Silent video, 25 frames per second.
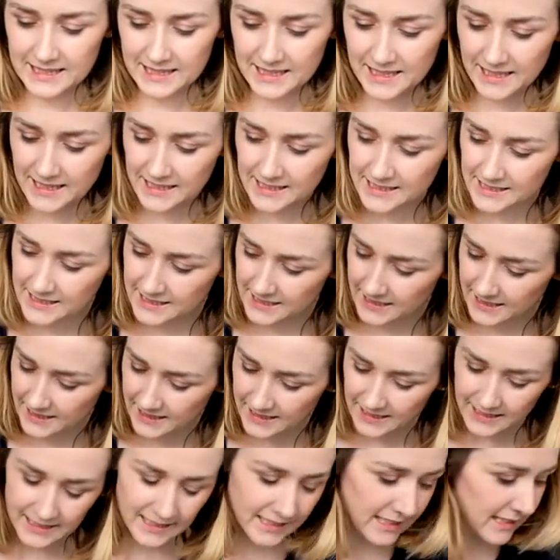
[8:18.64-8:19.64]
This
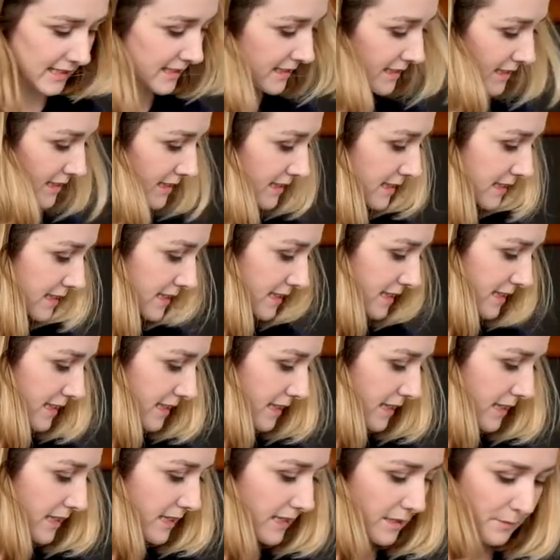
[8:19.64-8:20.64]
is
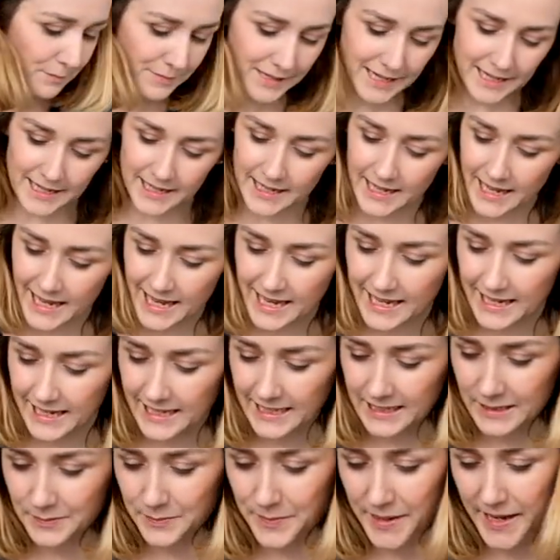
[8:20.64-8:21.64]
my
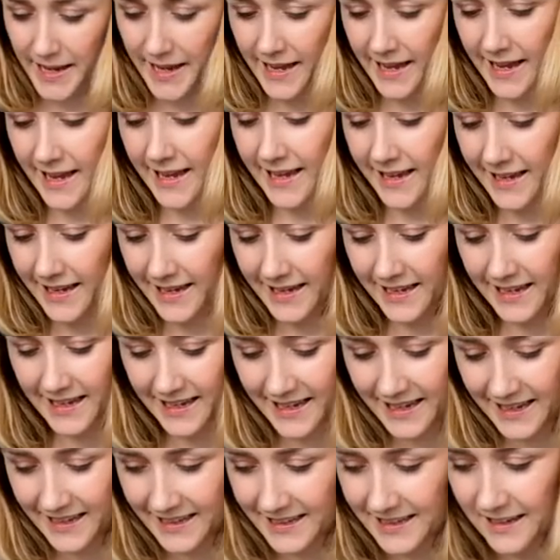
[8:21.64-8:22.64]

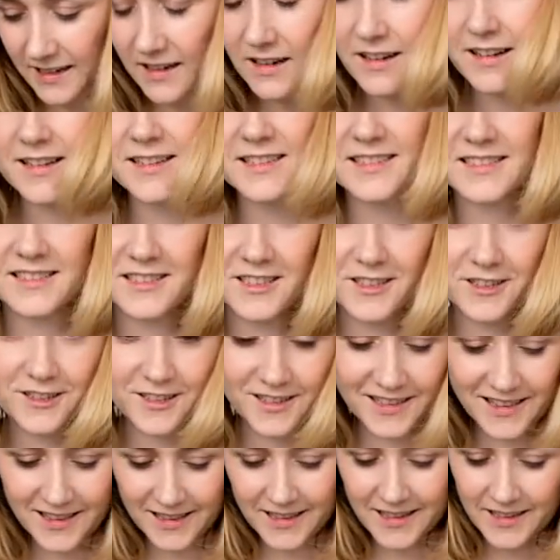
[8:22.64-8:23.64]
handbag. Oh, that
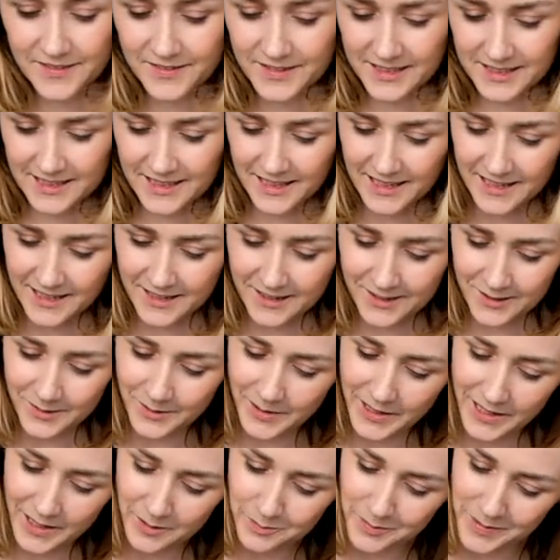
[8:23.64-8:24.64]
girl loves to get a new
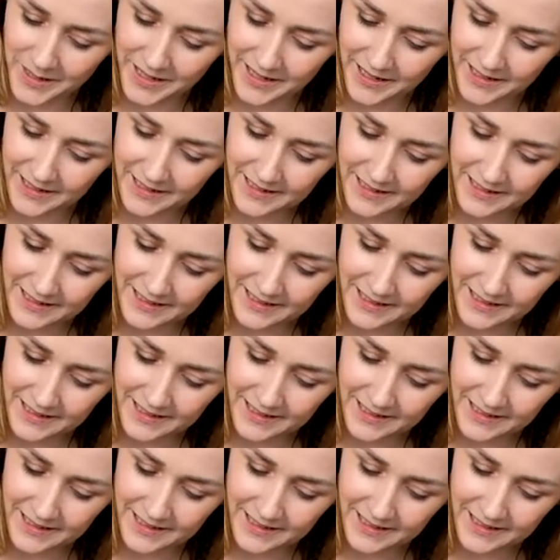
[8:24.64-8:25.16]
handbag.